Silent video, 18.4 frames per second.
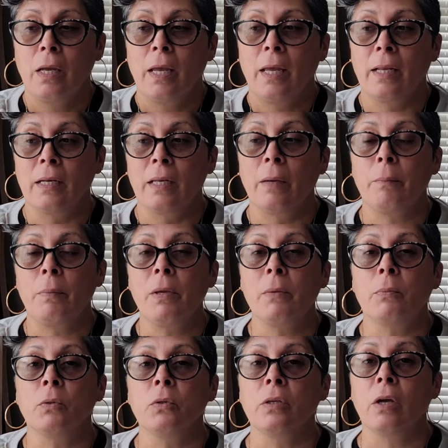and let
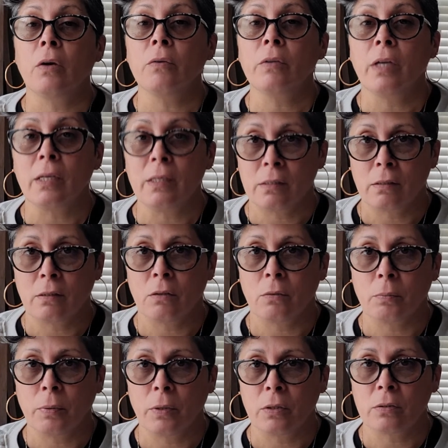people know that he's a
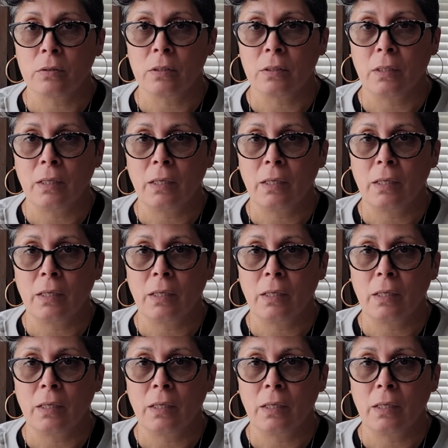good person,